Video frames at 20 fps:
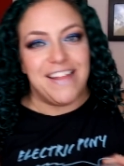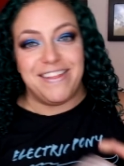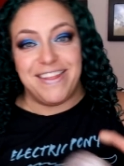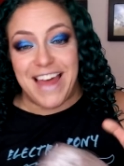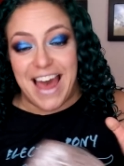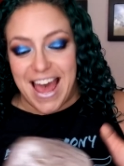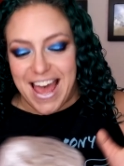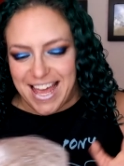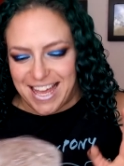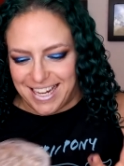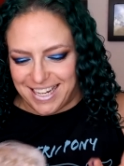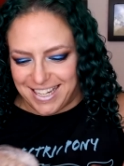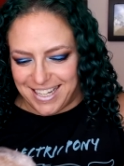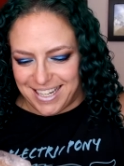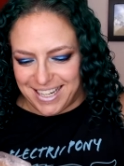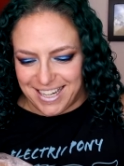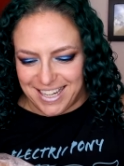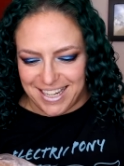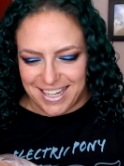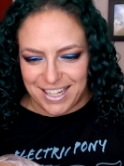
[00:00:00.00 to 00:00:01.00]
And
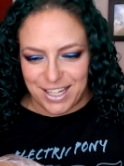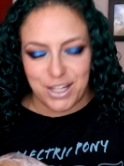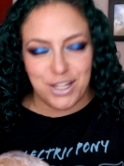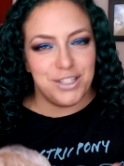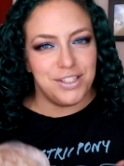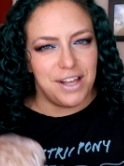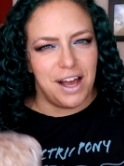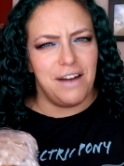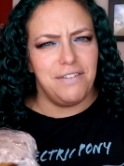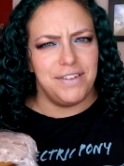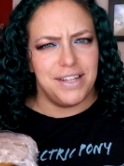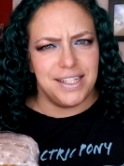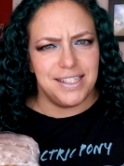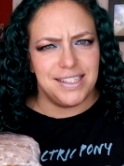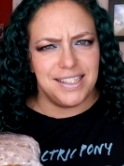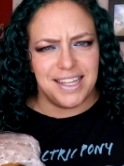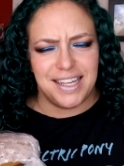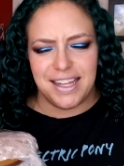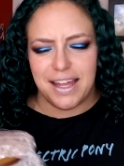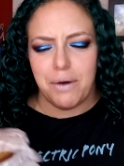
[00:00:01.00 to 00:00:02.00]
then, because
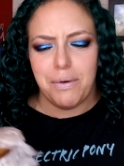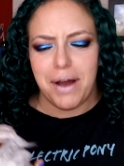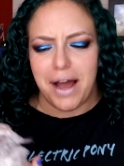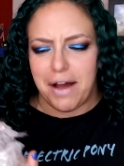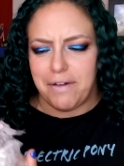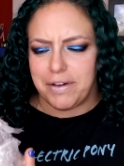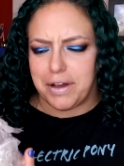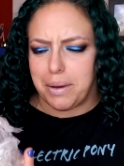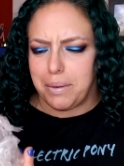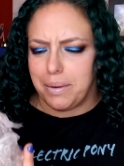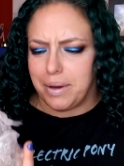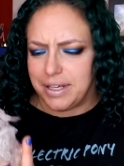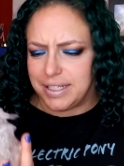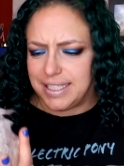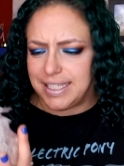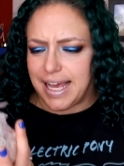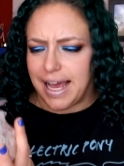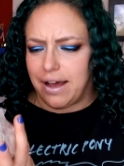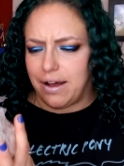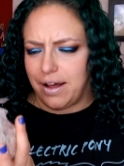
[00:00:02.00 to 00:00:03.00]
obviously they were having a
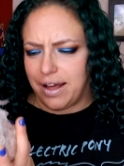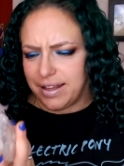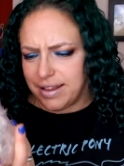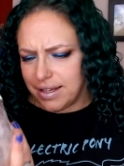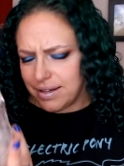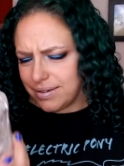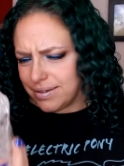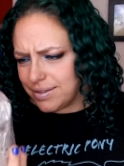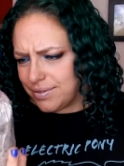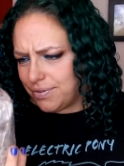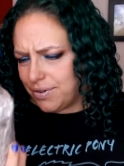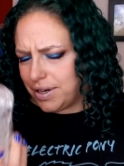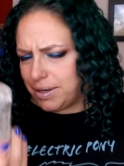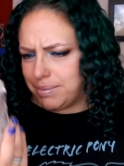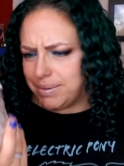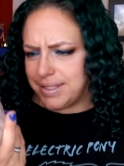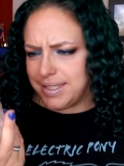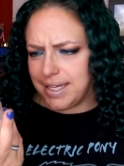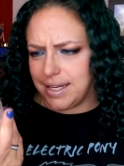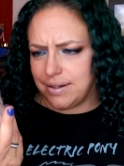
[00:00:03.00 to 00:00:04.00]
sale, I think it was
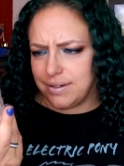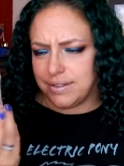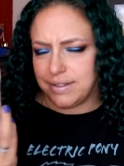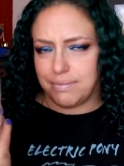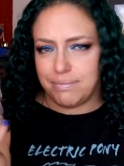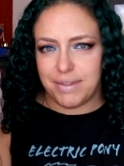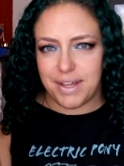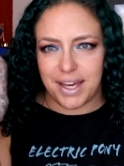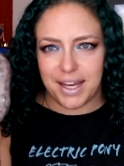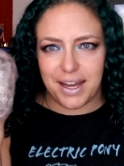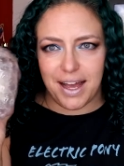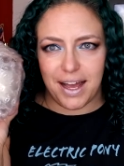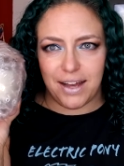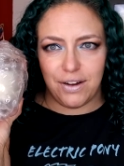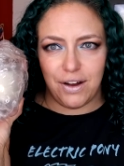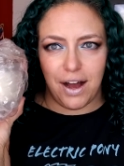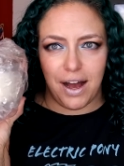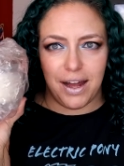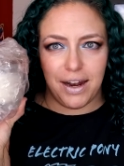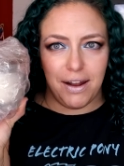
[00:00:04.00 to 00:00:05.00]
40% or something. I
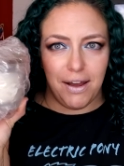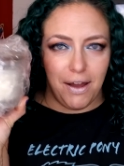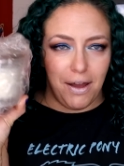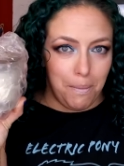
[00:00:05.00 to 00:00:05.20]
got